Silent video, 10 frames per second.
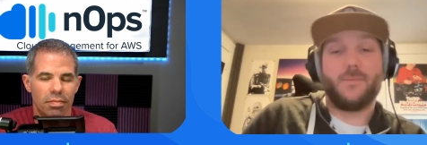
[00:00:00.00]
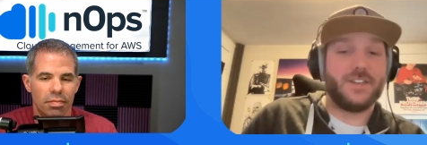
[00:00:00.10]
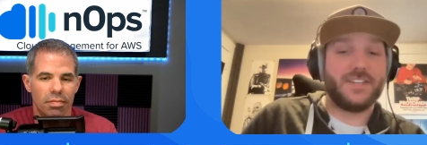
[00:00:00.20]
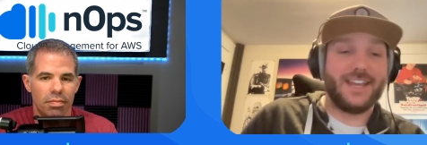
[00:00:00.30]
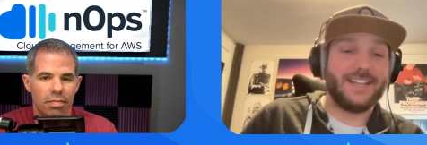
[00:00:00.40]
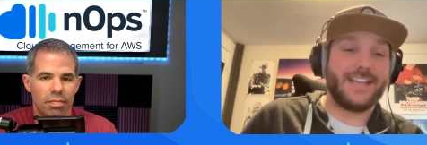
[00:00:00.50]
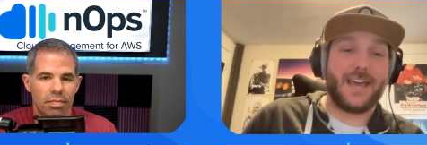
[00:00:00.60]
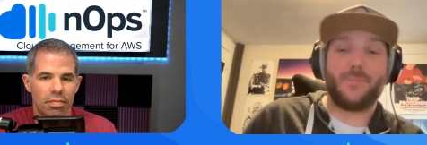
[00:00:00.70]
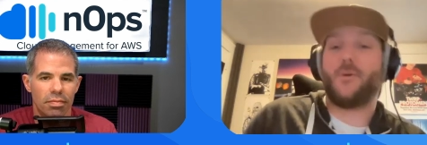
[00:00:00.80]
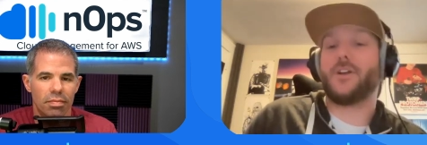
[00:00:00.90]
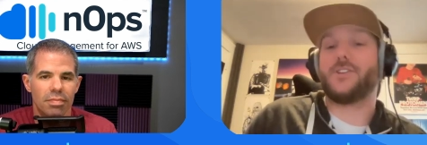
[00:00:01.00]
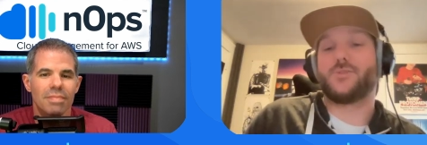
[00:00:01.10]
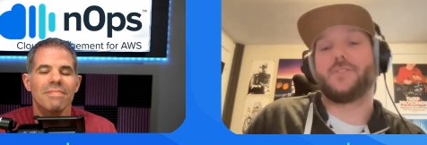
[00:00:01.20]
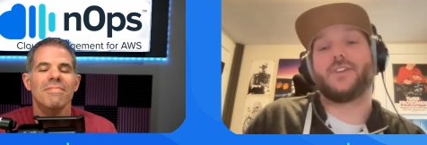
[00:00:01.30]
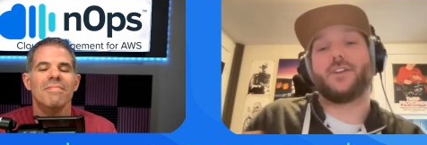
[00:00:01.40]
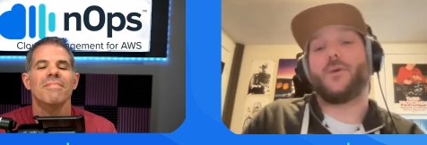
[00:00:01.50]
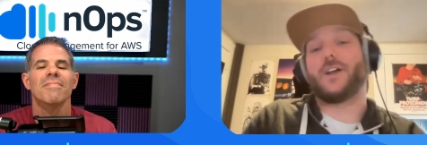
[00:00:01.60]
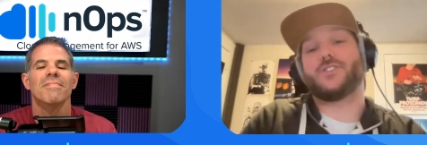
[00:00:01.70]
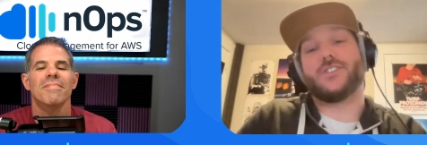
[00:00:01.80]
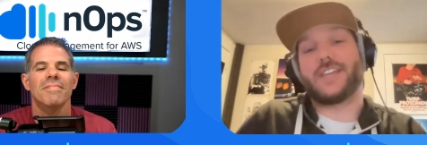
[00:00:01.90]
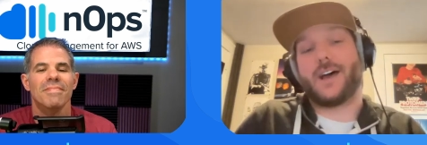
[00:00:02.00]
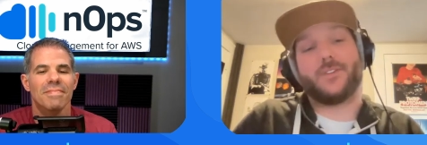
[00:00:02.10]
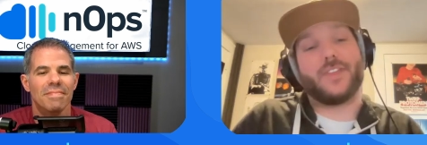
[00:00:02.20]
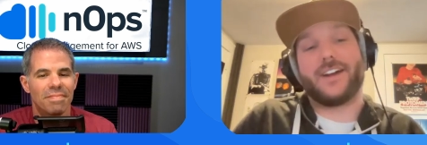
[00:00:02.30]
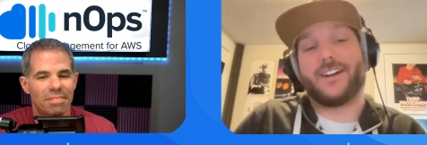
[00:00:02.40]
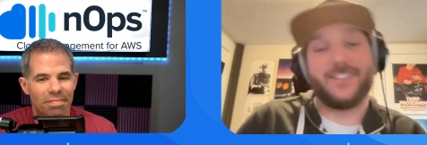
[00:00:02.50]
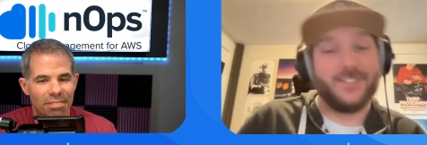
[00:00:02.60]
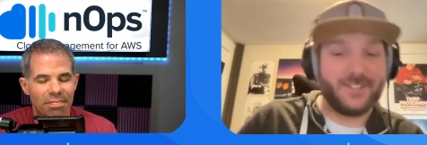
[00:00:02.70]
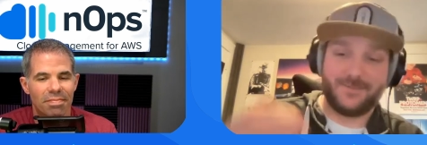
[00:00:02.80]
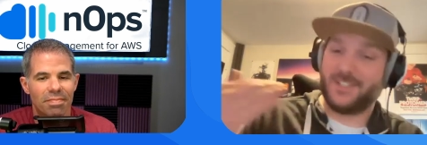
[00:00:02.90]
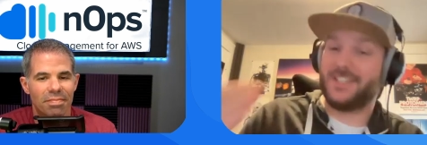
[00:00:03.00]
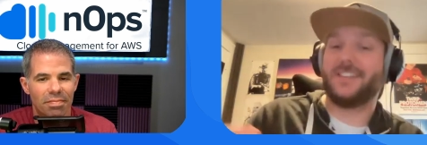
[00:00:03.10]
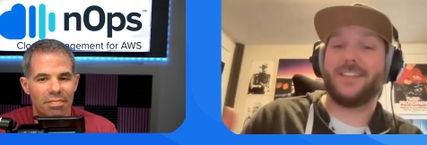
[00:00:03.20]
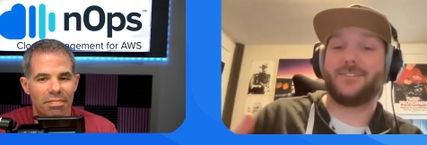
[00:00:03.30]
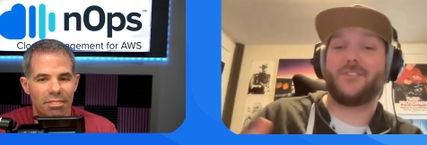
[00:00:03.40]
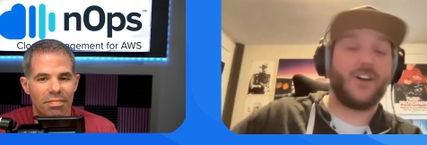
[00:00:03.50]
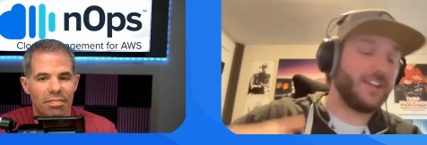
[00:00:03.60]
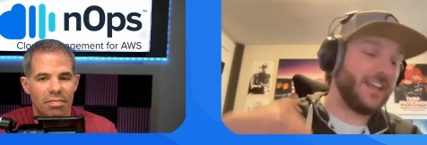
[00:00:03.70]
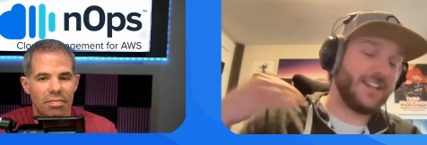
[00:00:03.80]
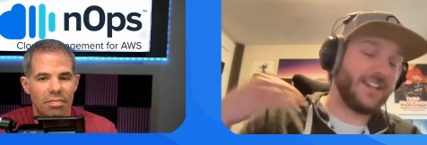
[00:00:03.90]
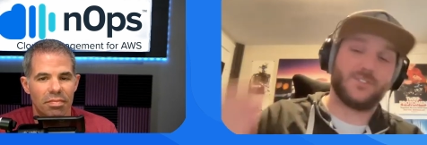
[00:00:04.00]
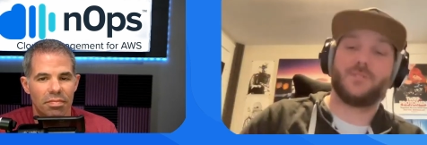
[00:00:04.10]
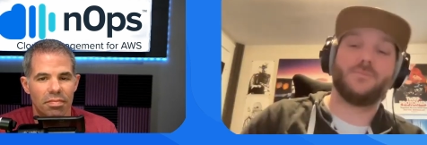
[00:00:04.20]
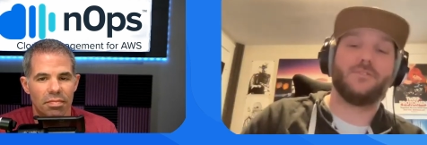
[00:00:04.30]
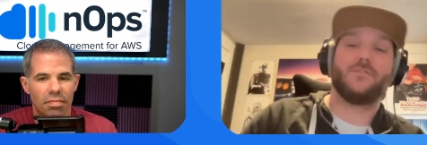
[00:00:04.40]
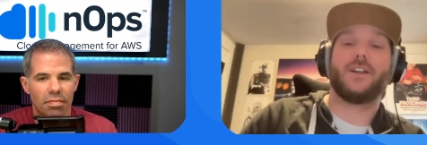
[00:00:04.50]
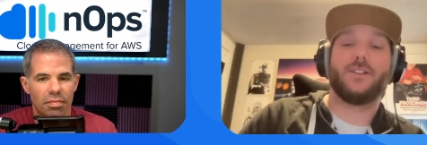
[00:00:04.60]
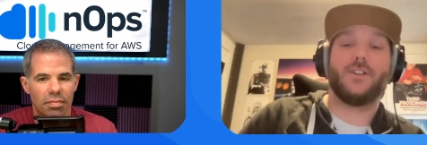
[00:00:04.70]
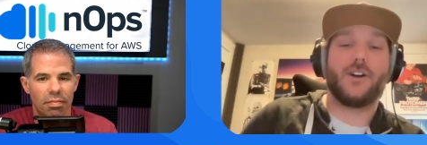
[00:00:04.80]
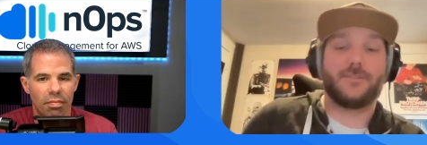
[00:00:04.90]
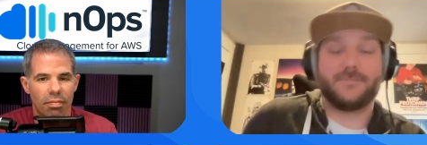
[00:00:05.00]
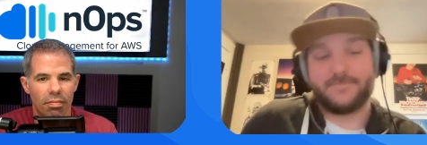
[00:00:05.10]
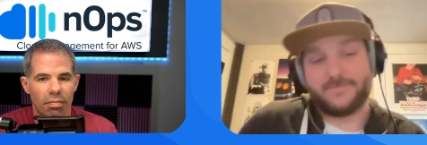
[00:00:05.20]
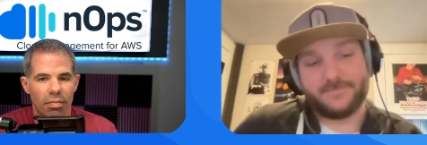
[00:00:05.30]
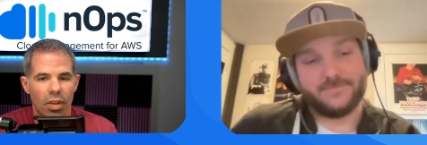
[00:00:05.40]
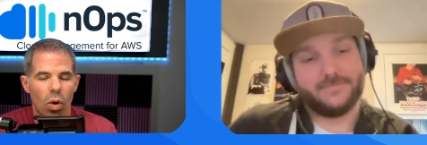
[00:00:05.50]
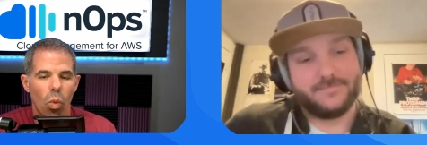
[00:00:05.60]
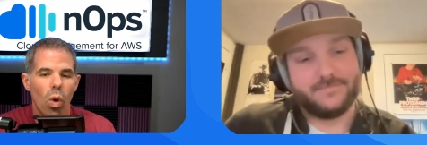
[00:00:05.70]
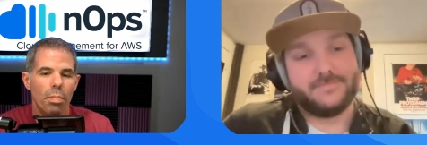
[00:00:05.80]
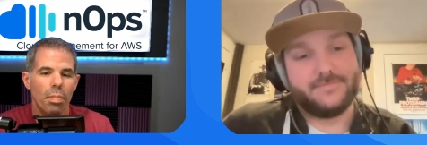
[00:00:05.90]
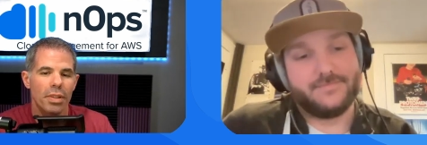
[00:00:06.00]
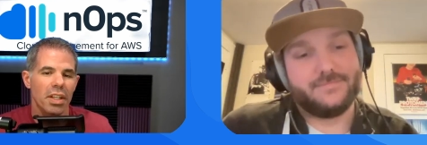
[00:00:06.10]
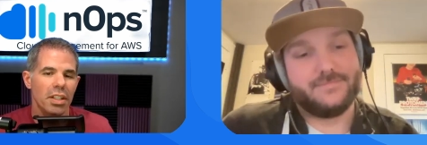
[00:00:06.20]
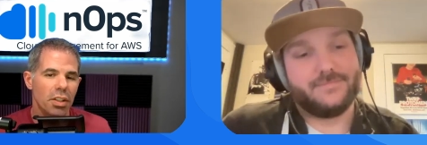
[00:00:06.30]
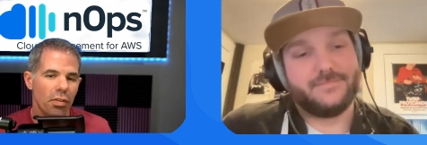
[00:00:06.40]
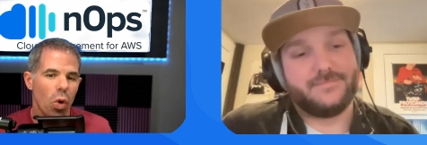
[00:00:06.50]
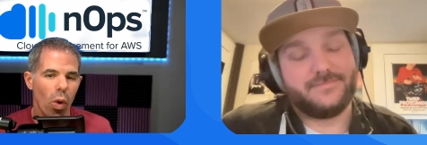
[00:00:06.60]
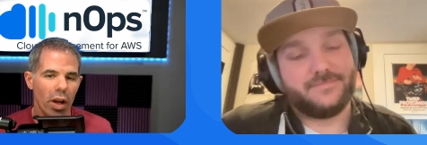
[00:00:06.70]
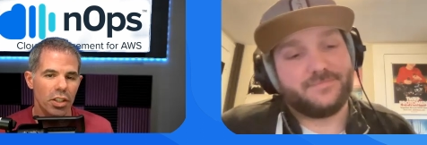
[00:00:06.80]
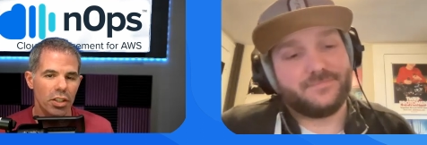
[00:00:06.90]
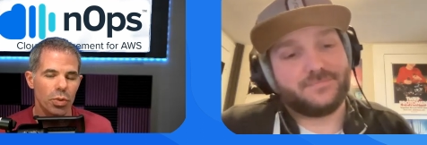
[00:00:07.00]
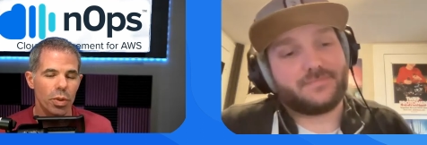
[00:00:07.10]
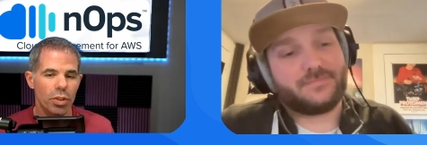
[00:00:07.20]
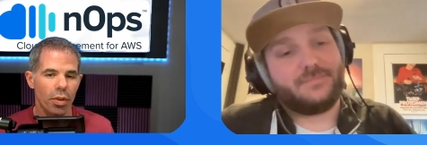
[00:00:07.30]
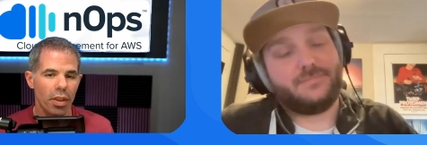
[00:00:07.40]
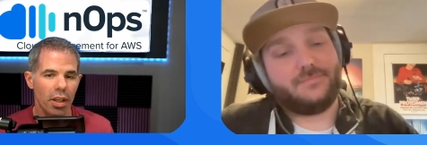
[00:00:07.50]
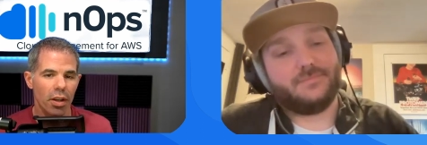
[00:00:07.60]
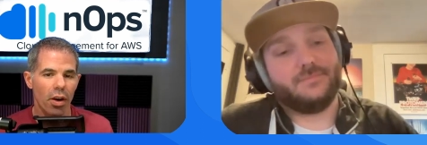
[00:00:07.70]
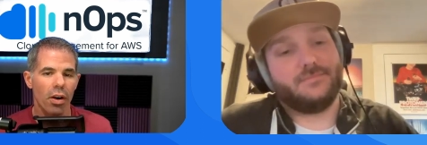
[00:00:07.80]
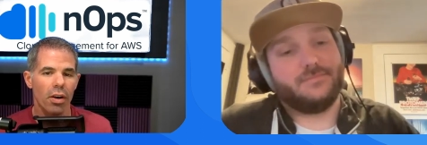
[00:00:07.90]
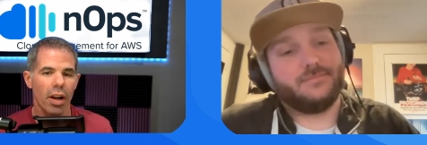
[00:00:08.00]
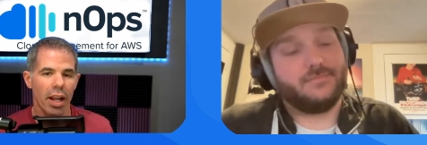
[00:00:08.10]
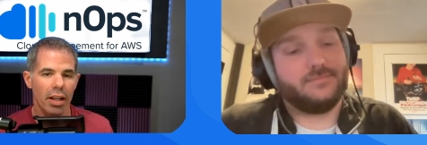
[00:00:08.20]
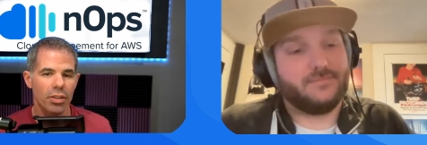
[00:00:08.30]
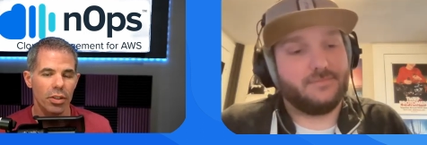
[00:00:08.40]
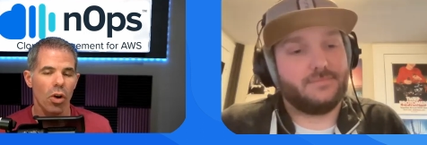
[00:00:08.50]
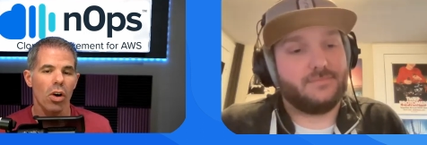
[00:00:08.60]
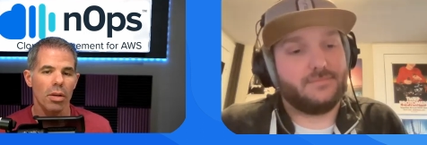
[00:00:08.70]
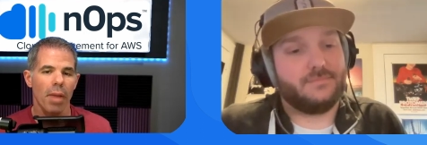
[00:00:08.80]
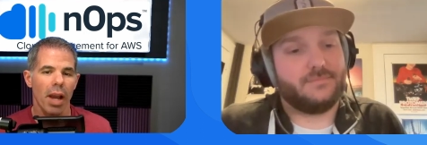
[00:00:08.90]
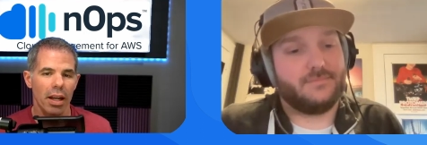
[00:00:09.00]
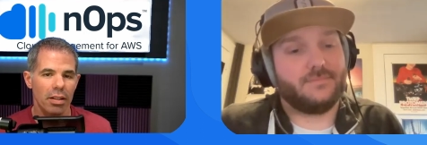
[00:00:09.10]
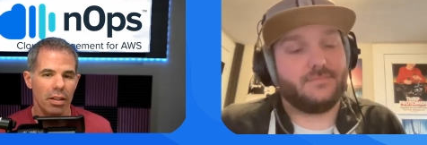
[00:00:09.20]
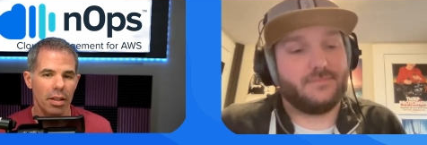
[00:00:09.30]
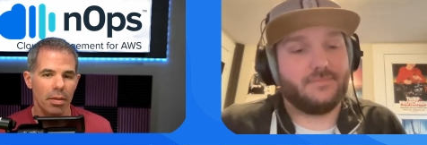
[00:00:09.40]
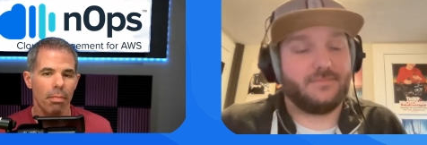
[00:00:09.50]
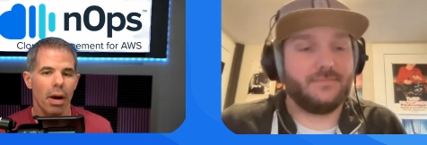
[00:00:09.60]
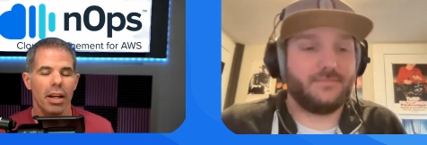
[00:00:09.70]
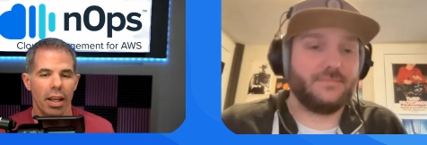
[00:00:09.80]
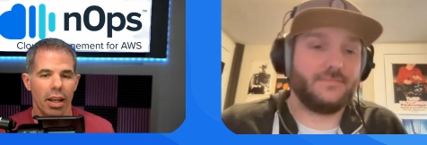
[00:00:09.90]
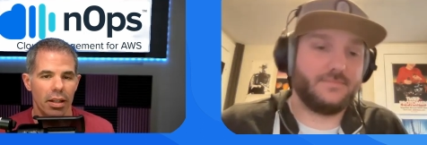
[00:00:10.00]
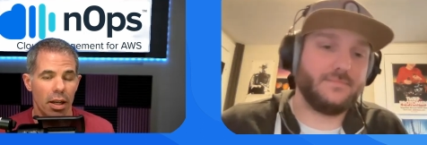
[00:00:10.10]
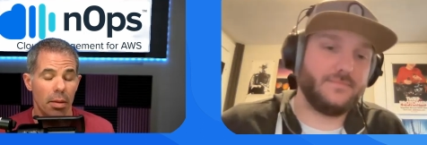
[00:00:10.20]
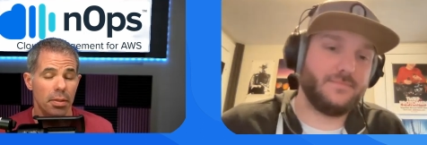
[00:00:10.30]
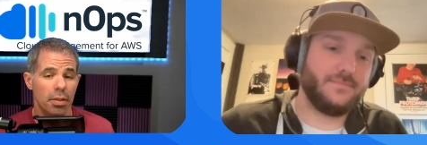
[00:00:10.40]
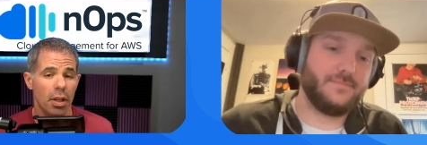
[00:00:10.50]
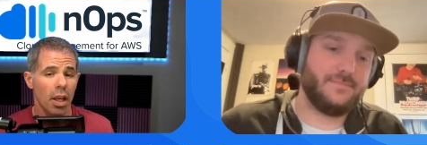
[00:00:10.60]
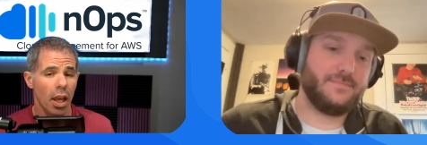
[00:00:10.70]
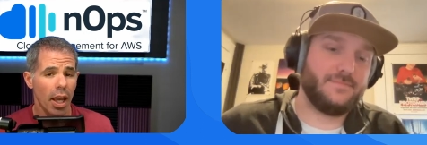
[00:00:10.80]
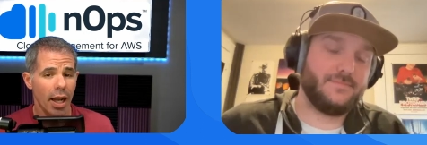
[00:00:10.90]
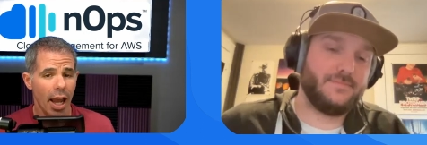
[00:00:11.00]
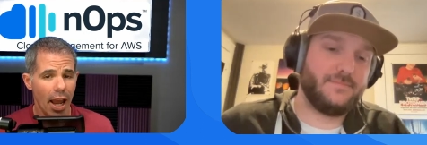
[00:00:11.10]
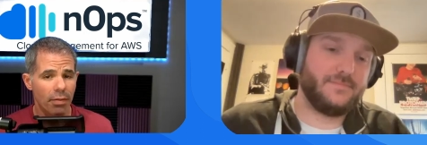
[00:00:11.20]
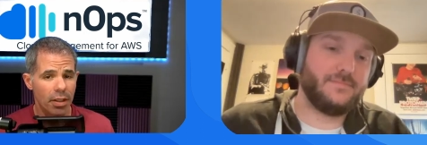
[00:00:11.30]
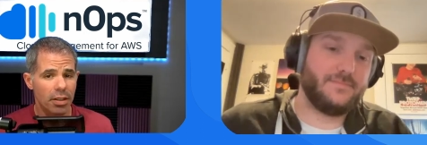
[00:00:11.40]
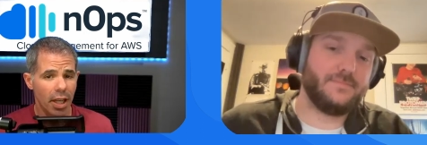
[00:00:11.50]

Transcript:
Speaker 1: mundane data point driven questions out there, you can see that they're already answered and move right along.
Speaker 2: What percentage of questions would you think are answered automatically by NOPS? And I have to